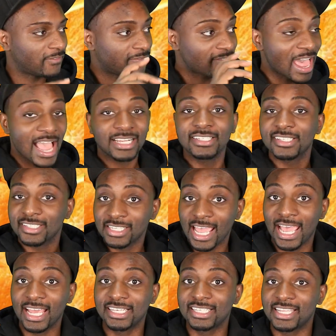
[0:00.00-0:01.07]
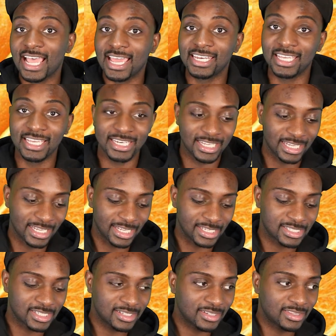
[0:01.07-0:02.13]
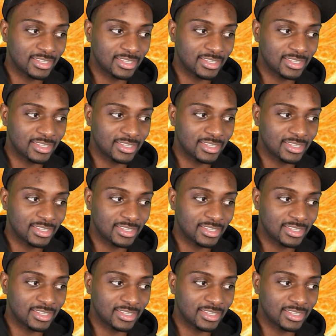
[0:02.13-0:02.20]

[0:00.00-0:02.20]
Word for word: fact stands that it is